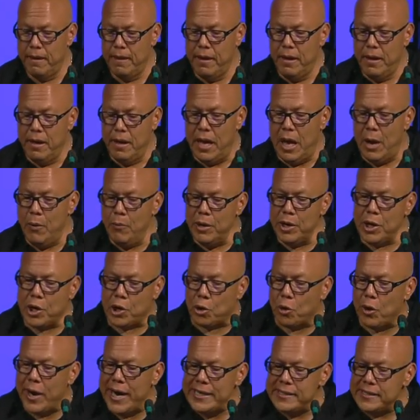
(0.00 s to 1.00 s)
And when
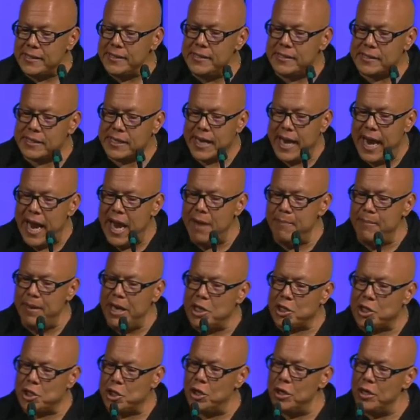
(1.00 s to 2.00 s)
crisis came, he
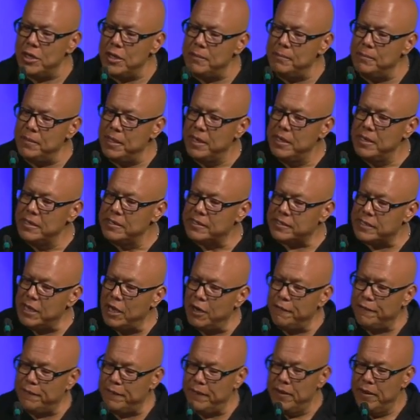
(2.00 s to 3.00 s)
turned
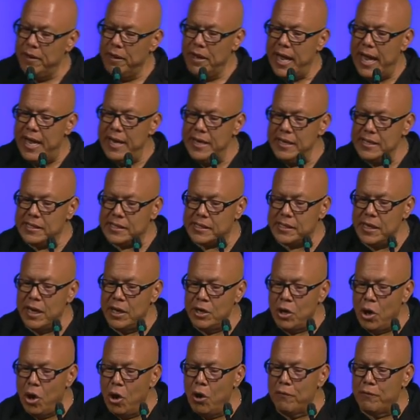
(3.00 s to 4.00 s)
himself and his son
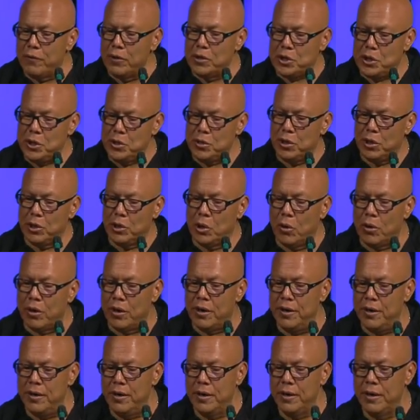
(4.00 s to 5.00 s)
over to the Lord.
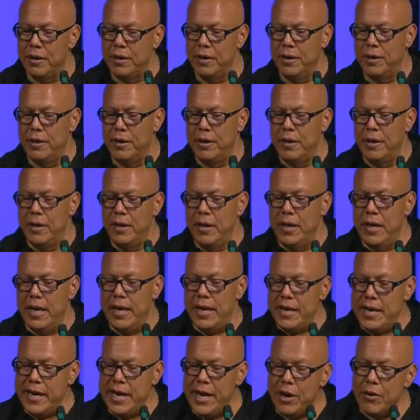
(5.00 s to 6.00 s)
And
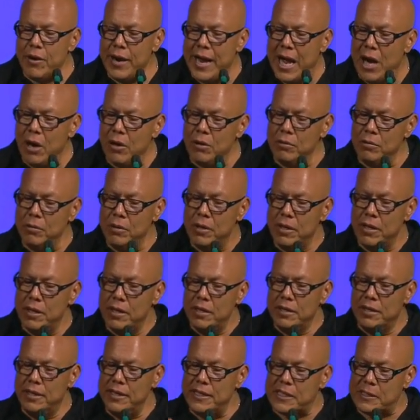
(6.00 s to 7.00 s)
hear how
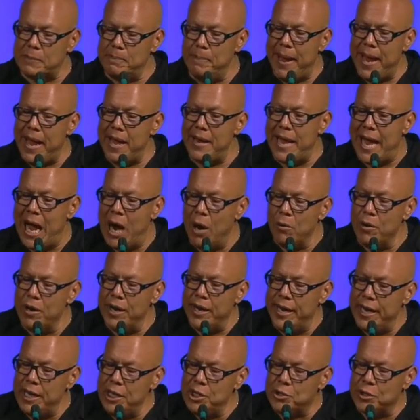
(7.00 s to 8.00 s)
this man, Howard
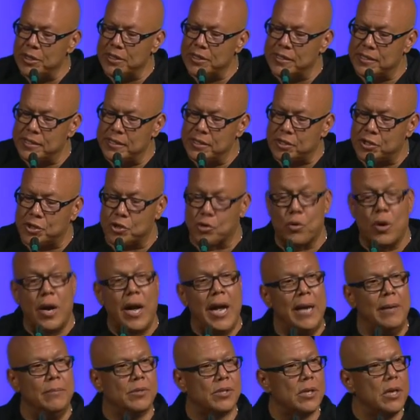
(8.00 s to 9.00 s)
Hendricks,
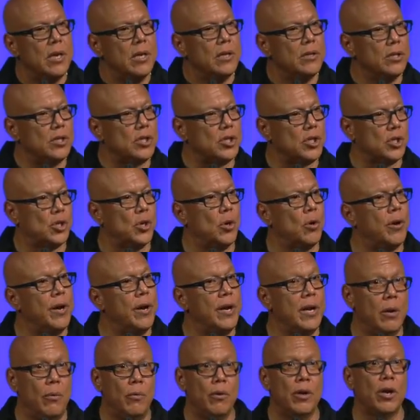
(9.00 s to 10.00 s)
describes the story. And I
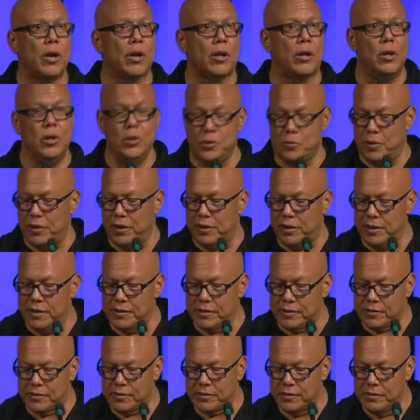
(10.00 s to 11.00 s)
want to close with this.